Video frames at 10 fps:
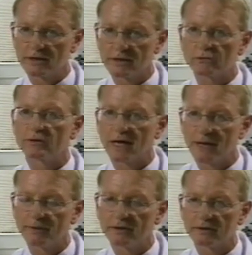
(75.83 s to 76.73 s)
and
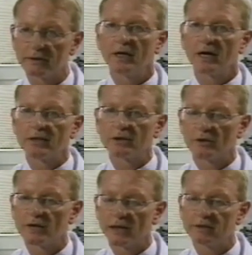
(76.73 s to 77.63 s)
using stitches to
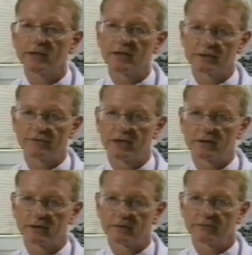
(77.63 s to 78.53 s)
create a new
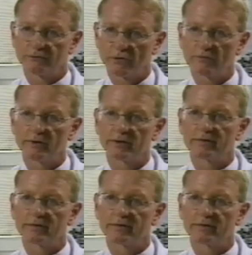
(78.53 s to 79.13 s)
anthelix fold.